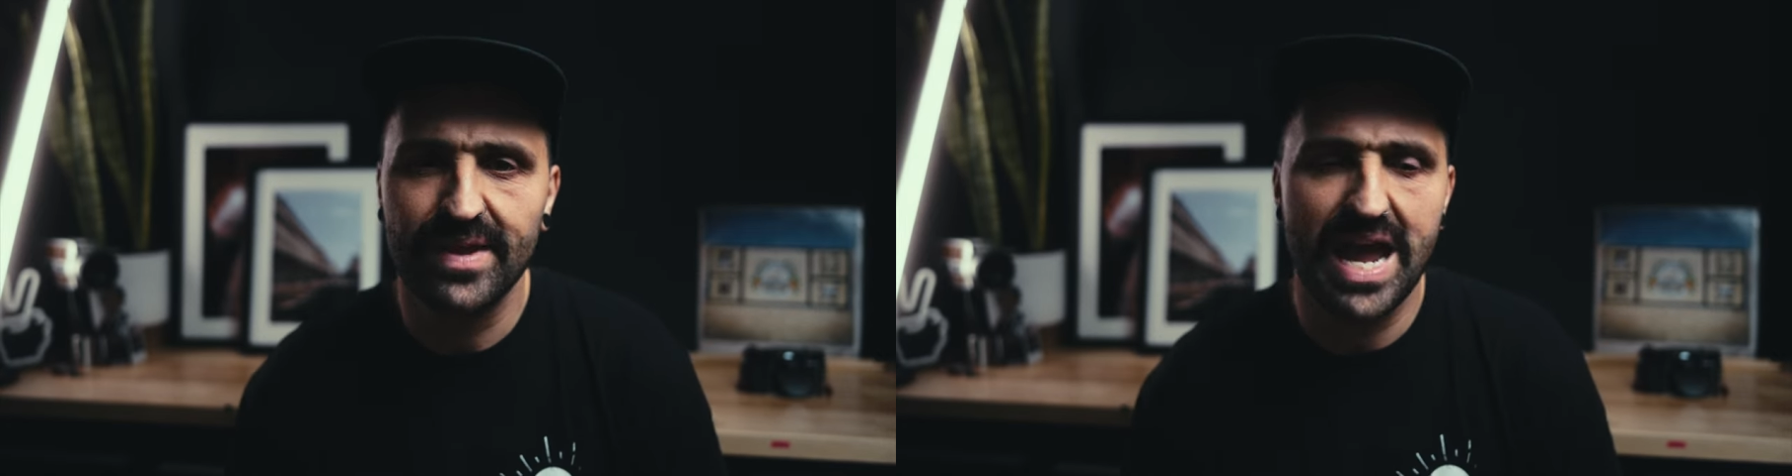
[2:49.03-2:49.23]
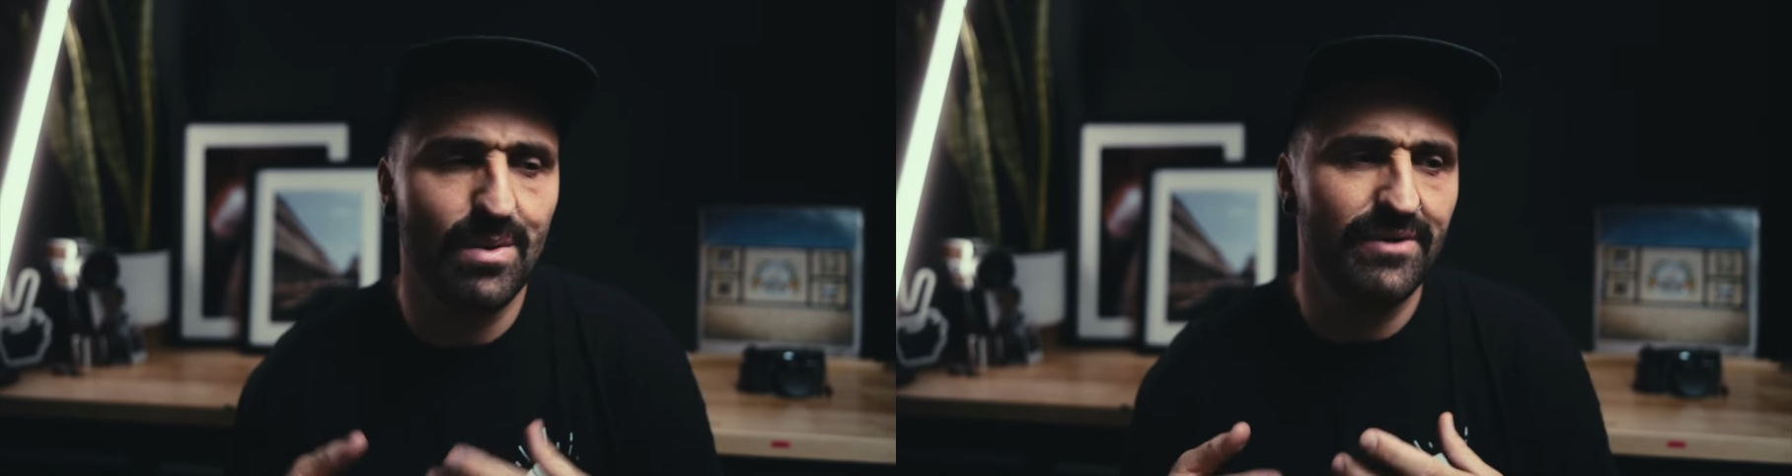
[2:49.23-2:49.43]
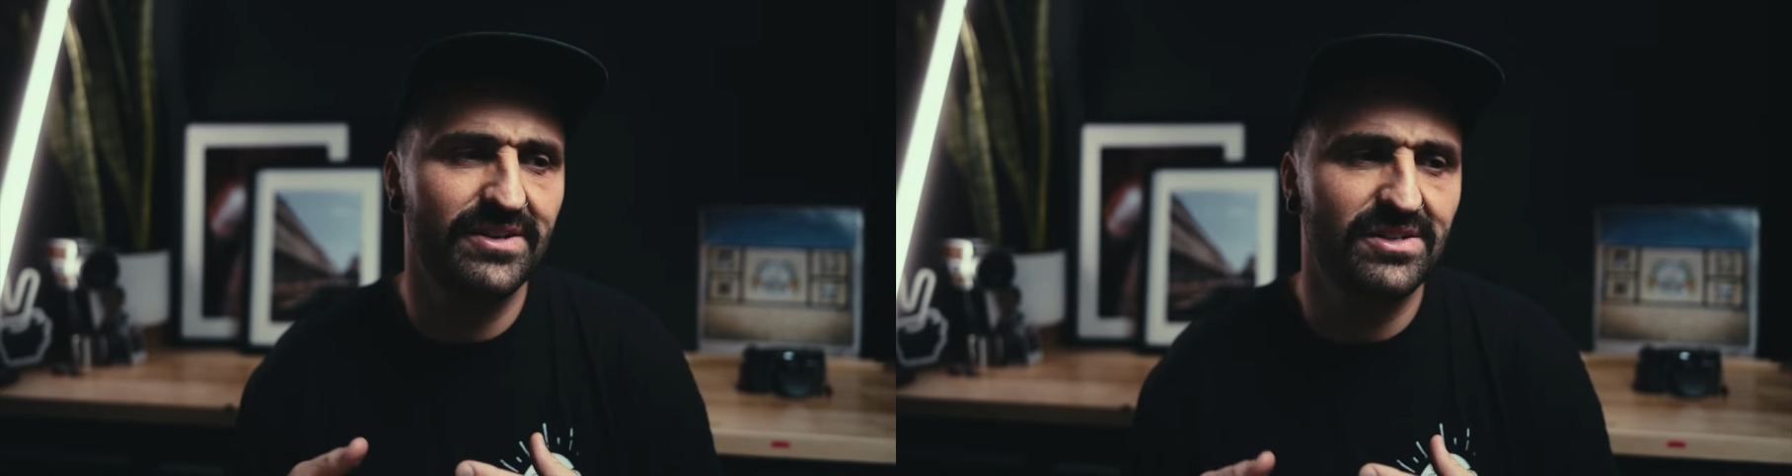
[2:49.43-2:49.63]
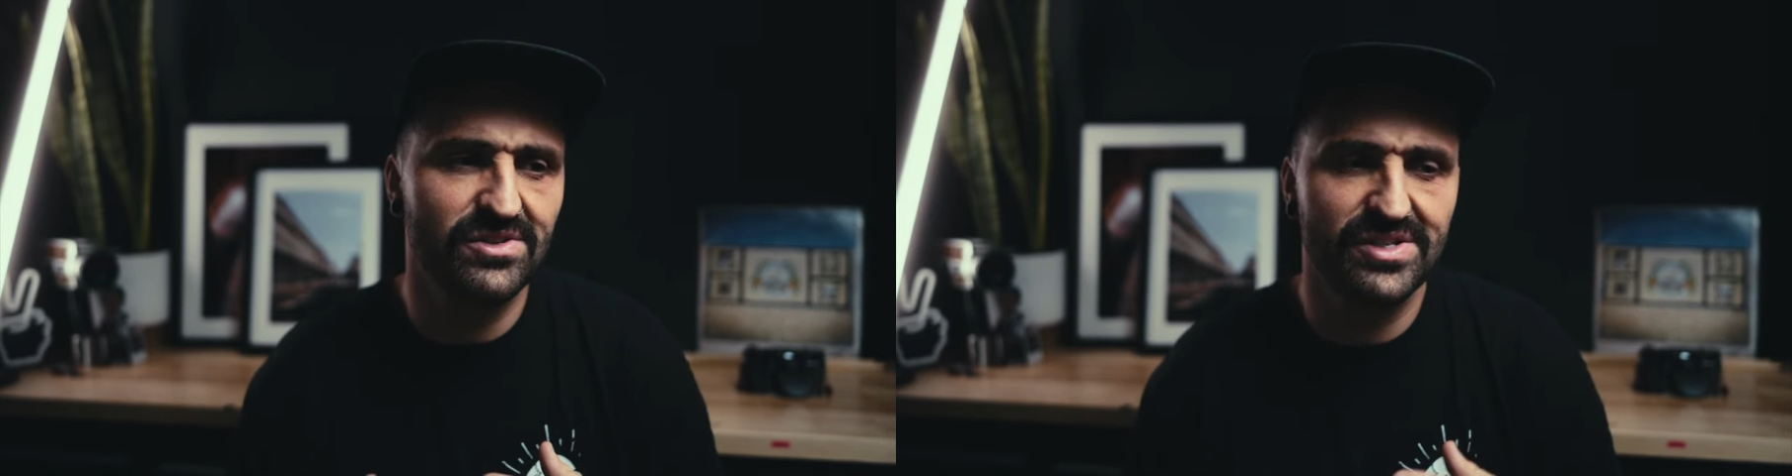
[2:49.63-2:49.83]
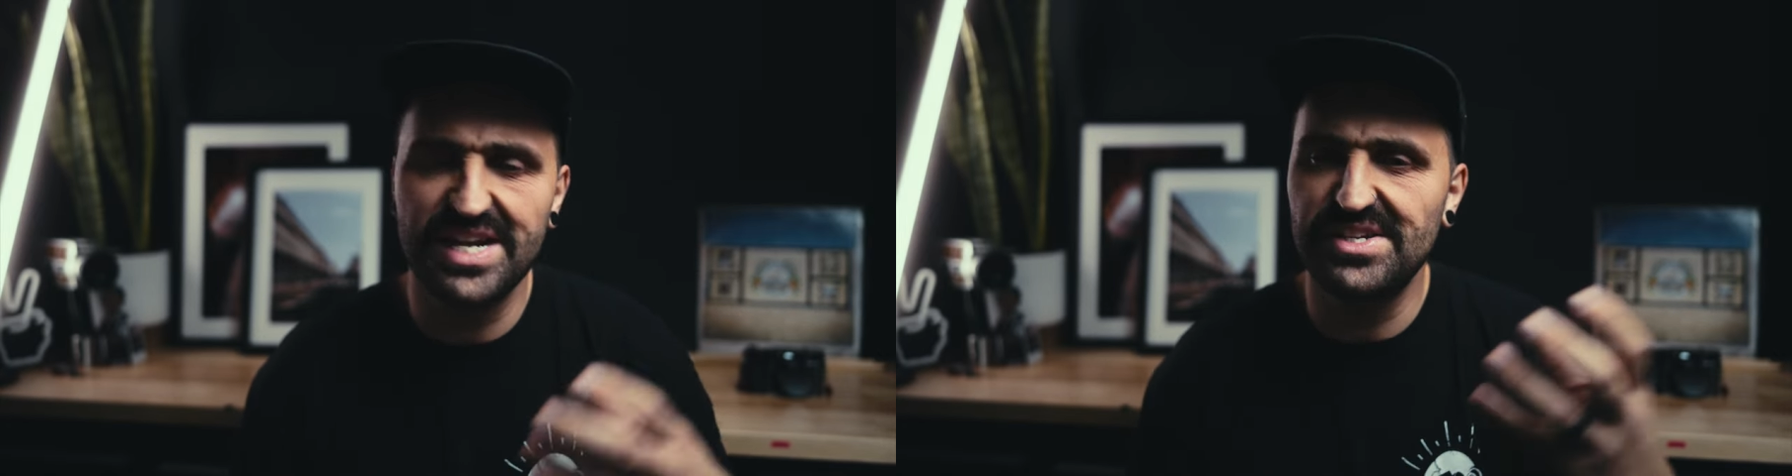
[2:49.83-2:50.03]
However,
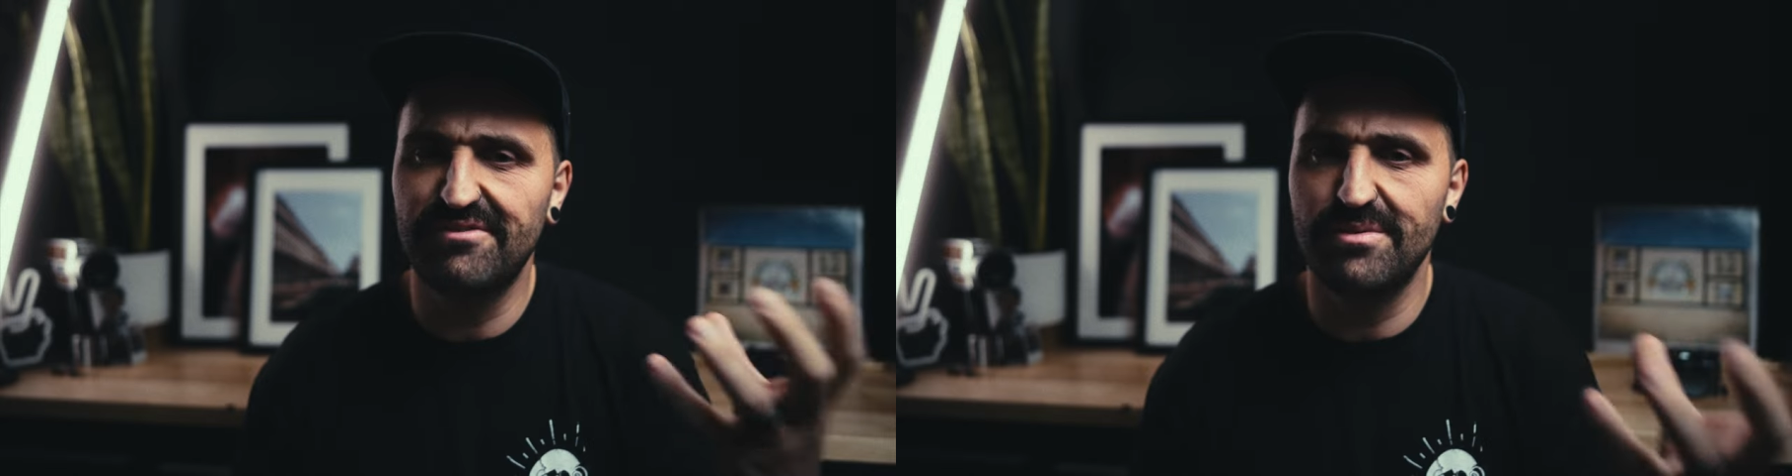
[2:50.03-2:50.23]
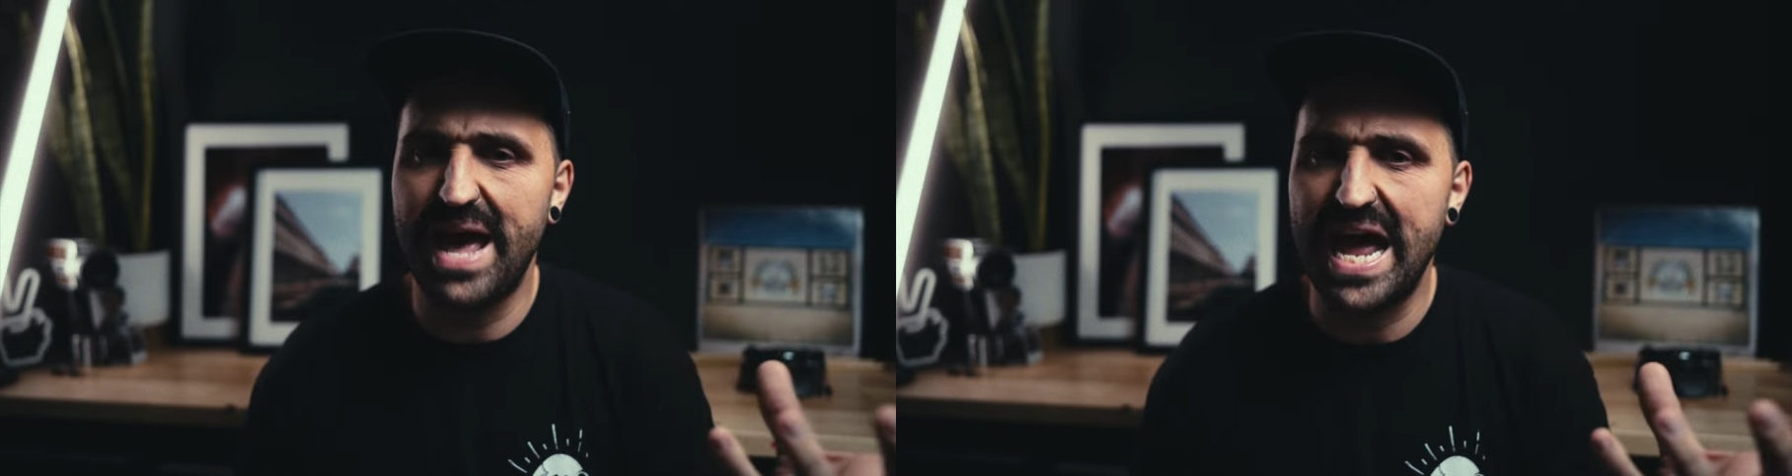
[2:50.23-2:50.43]
changing from